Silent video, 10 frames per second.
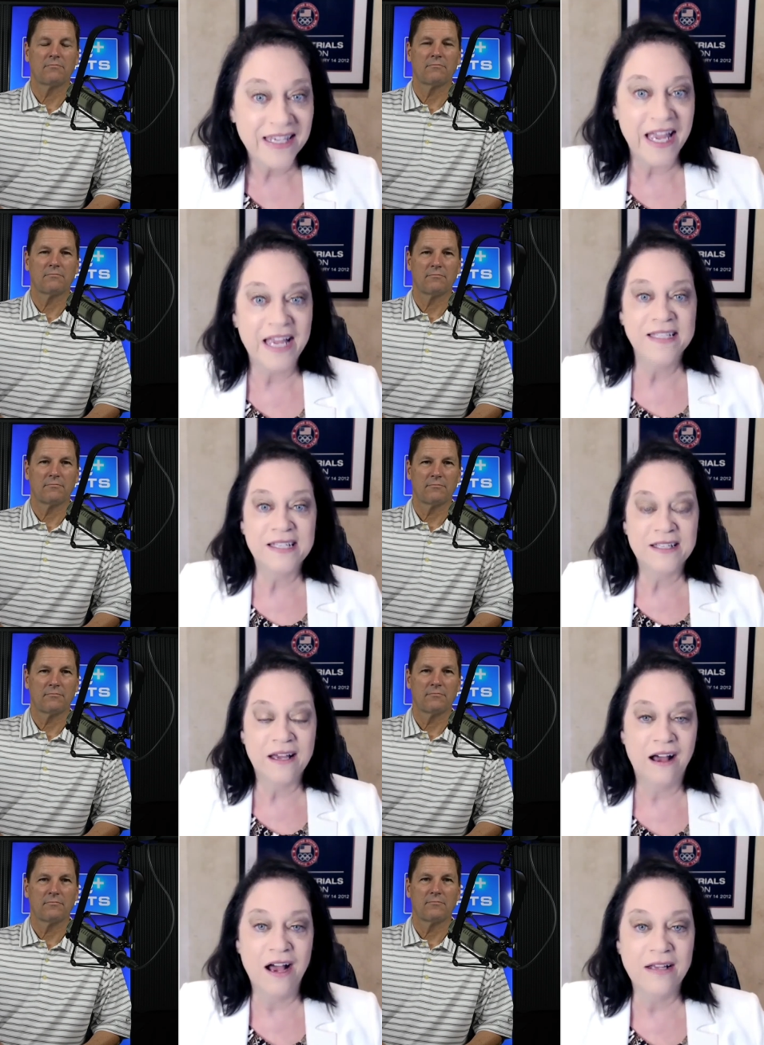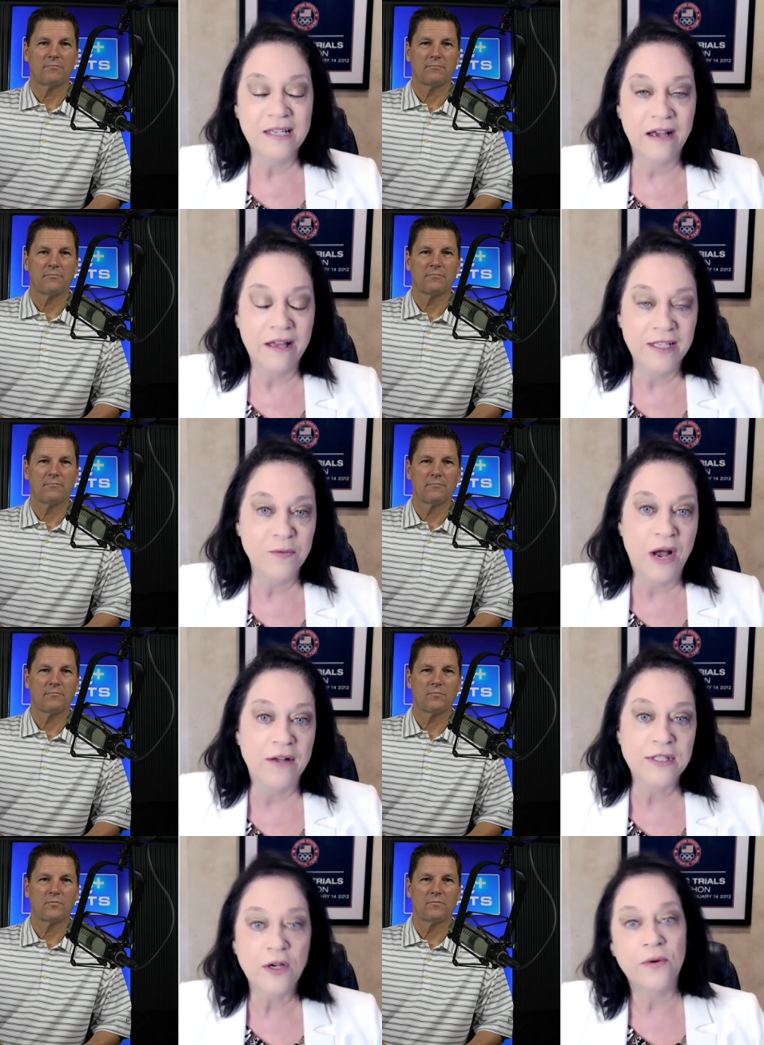Speaker 1: the case uh, uh, as
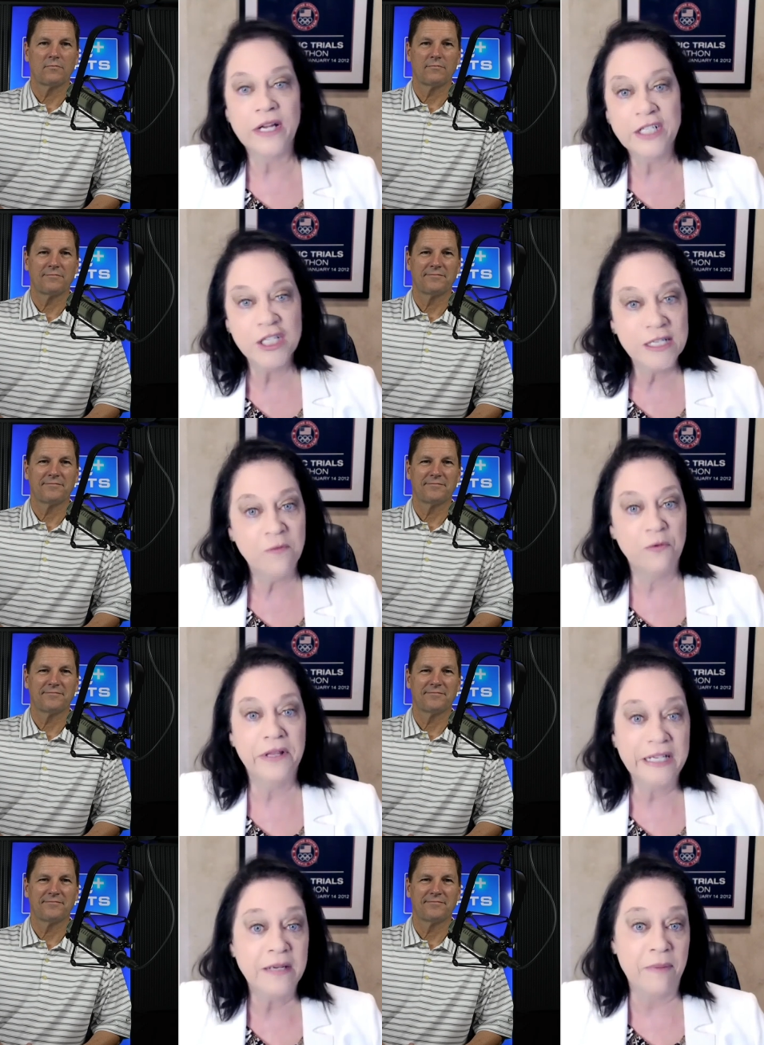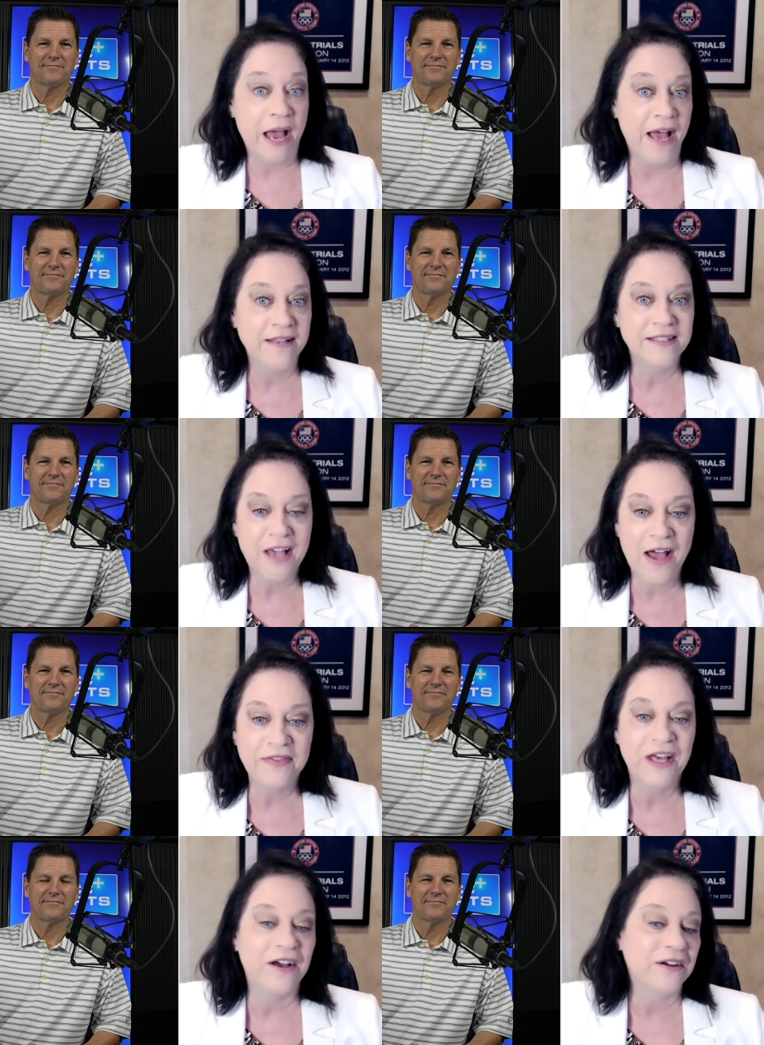well. So it just uh, really depends
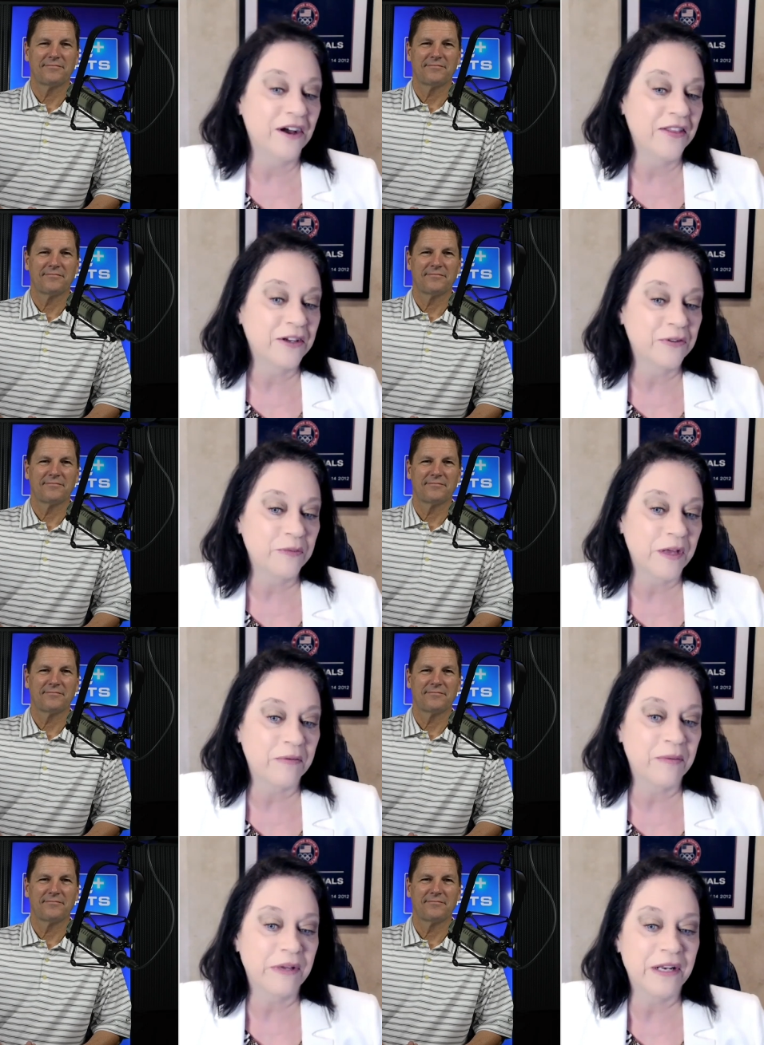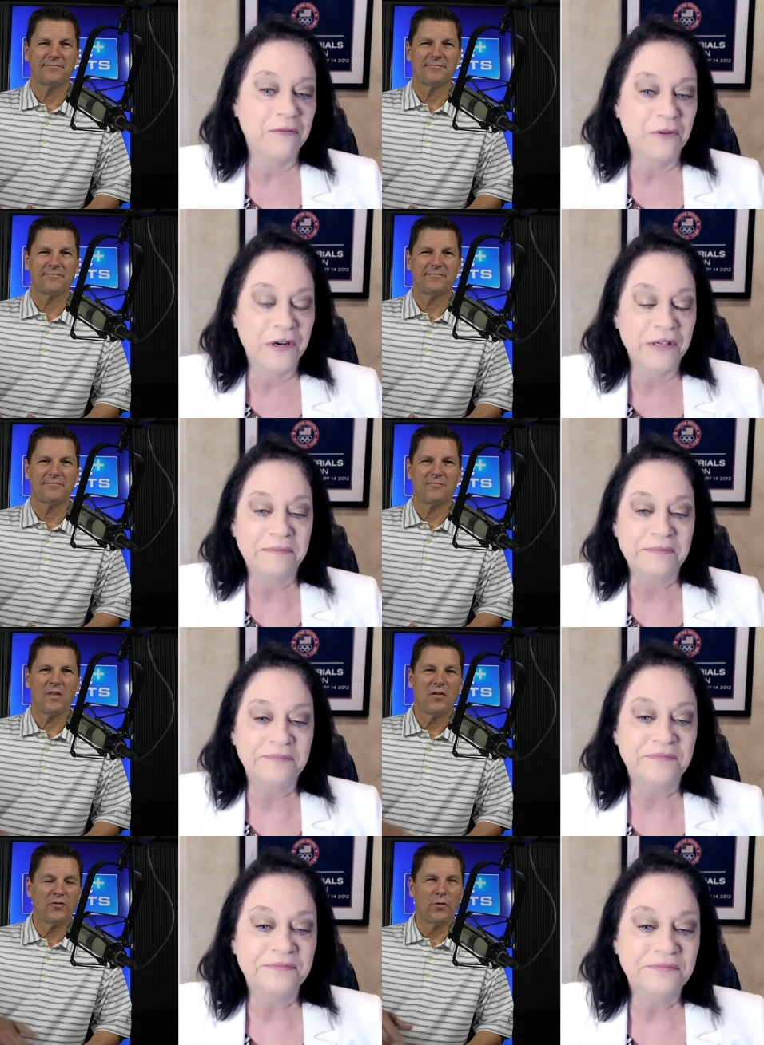on the on the group that we're bidding for.
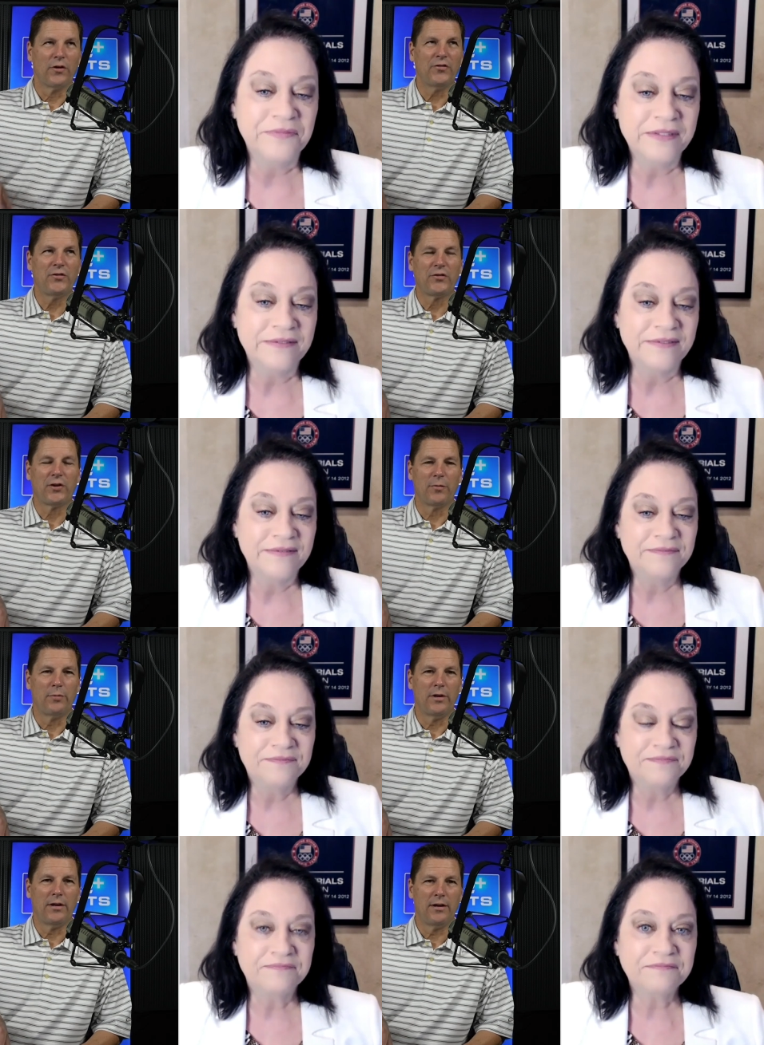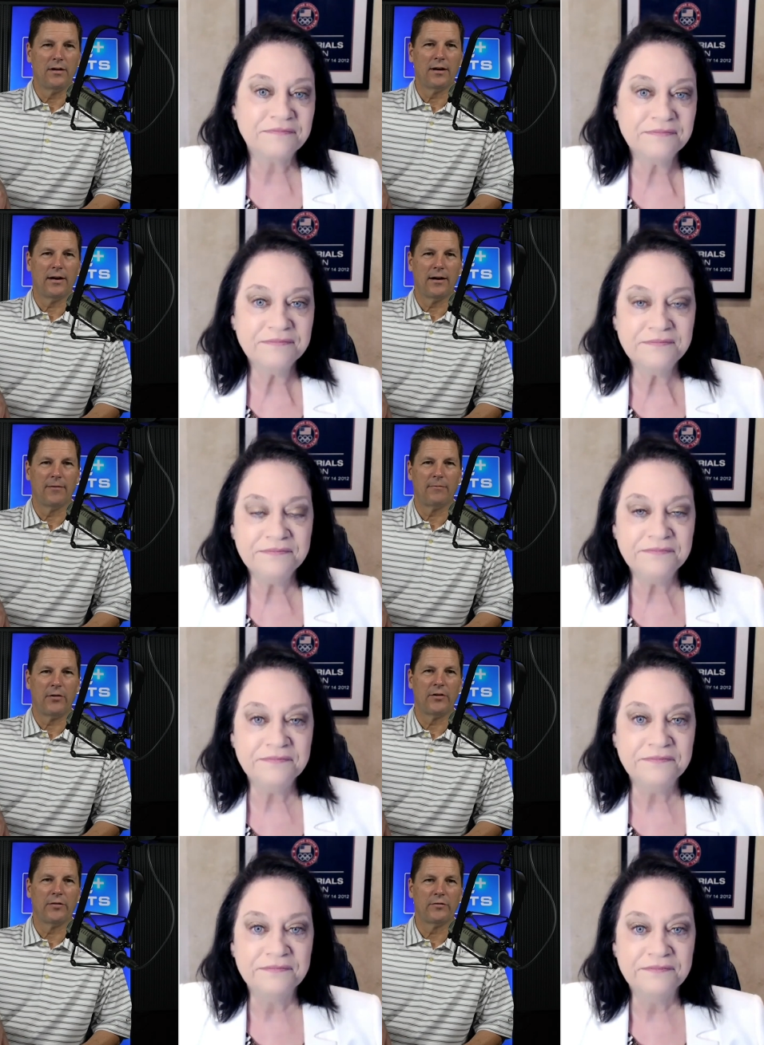
Speaker 2: So this is going to be uh,
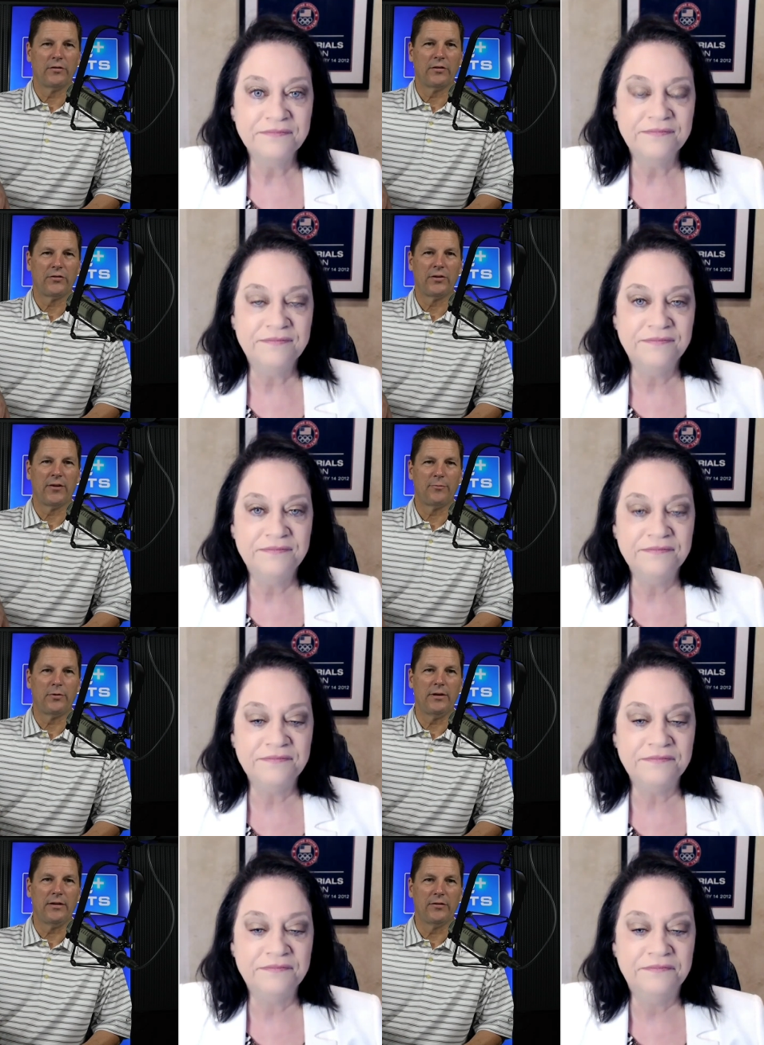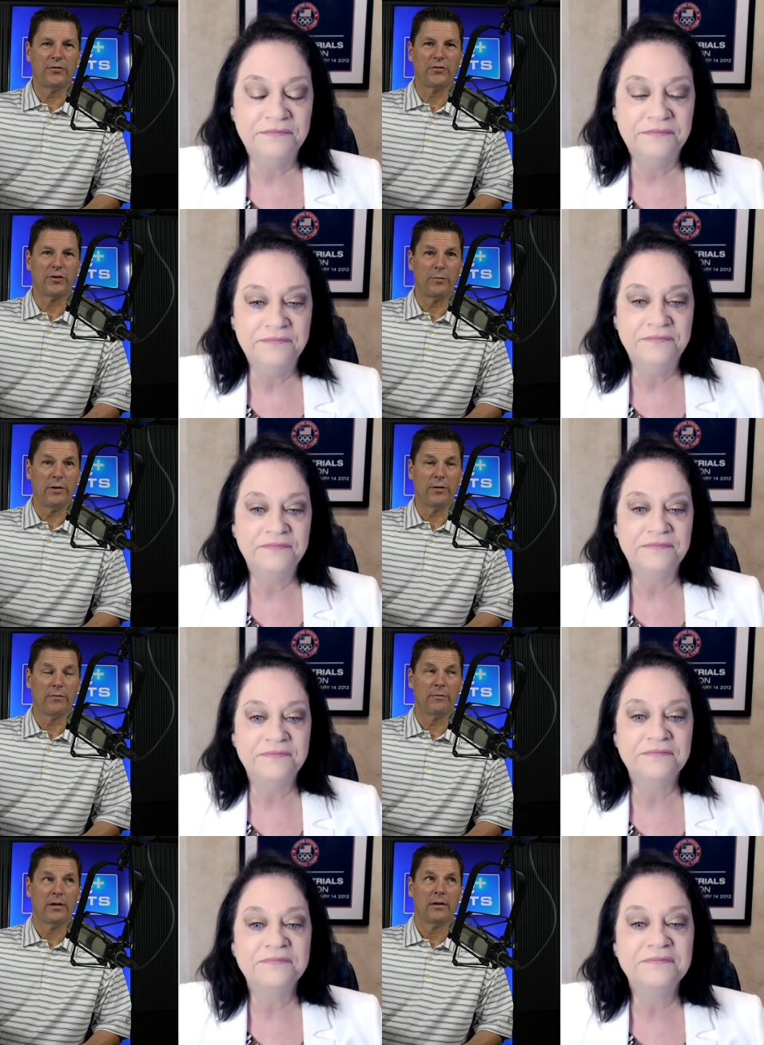on the the CFP. This is going to be
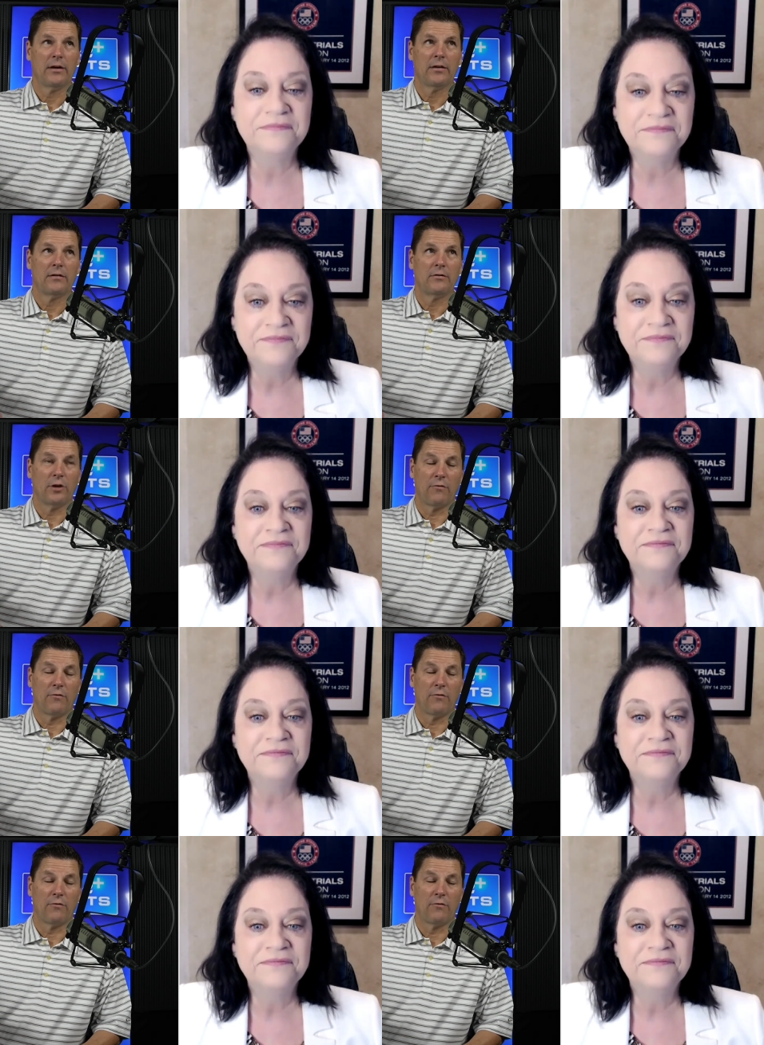the y'all